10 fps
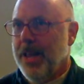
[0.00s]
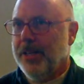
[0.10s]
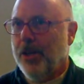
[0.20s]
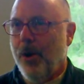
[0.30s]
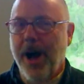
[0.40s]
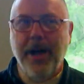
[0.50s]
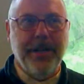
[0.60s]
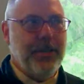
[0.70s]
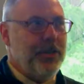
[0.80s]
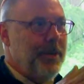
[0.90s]
So I'm
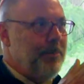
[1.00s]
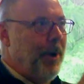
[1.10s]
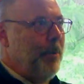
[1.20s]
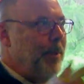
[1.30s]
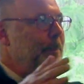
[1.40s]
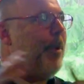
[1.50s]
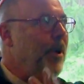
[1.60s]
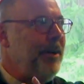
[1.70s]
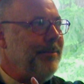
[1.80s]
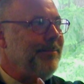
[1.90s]
going to do it part by
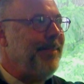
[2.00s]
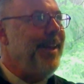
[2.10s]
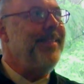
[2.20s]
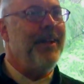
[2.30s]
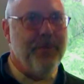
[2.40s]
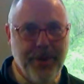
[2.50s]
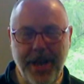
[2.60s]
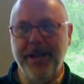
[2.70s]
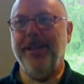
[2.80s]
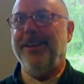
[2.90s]
part, and then we'll
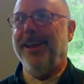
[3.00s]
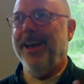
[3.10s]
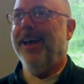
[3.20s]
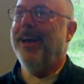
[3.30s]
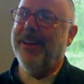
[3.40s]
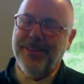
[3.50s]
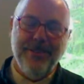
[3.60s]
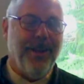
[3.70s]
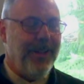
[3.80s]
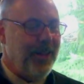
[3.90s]
get it,
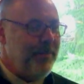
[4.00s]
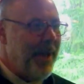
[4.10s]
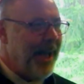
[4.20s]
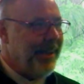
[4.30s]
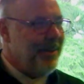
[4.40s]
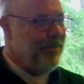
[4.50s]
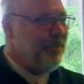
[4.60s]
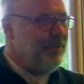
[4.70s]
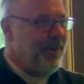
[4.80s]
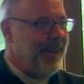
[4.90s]
and I'll unpack it, and we'll
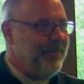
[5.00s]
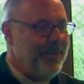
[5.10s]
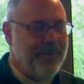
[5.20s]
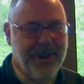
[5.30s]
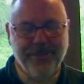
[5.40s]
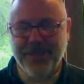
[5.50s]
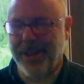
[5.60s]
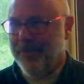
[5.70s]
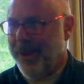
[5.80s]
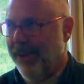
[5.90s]
move on with whatever
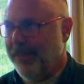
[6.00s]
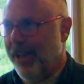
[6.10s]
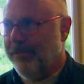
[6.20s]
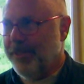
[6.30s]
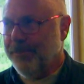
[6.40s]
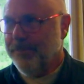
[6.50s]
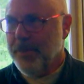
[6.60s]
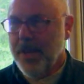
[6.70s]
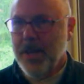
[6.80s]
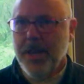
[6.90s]
time we have left.
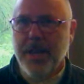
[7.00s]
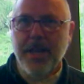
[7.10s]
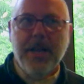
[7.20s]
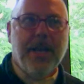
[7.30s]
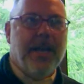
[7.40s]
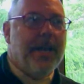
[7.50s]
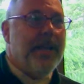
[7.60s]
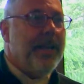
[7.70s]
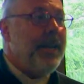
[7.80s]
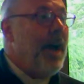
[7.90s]

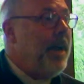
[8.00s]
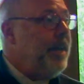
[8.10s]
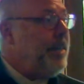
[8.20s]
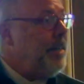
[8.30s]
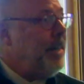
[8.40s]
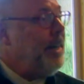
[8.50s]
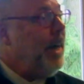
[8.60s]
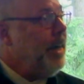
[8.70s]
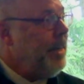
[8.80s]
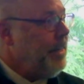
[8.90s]
I did it,
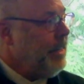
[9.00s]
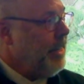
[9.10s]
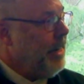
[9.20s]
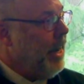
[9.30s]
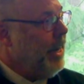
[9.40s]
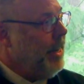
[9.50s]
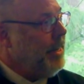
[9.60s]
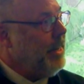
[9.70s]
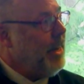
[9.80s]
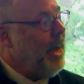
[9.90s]
I did it, I
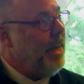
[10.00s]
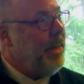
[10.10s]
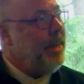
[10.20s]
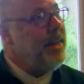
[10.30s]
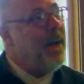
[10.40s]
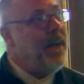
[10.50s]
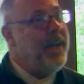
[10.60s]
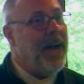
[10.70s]
did I, die?